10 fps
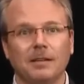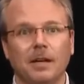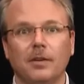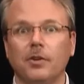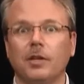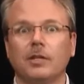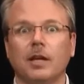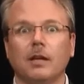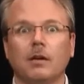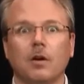And you get
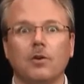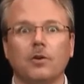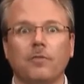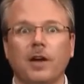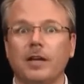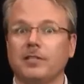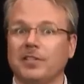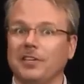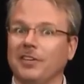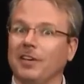that look on your face
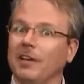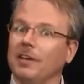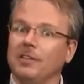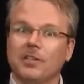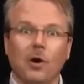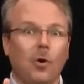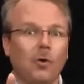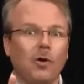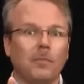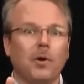and you say,
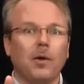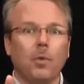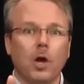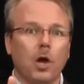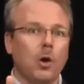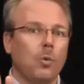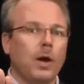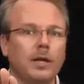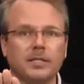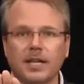hold on, Brad,
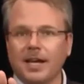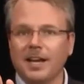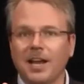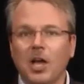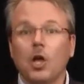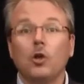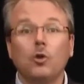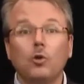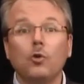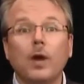wait a second.
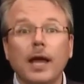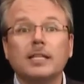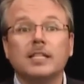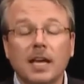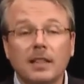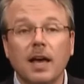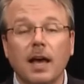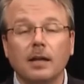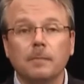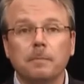You can't say
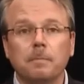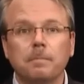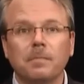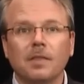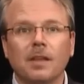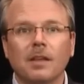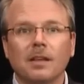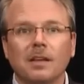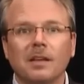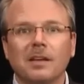that.
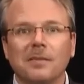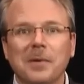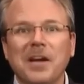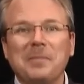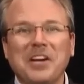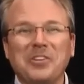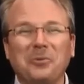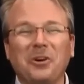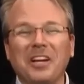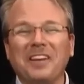Because
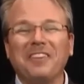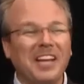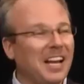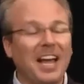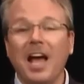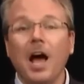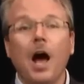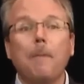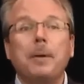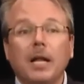we're living in
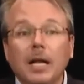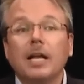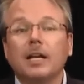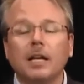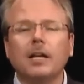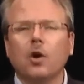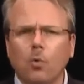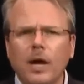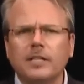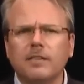a politically
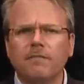correct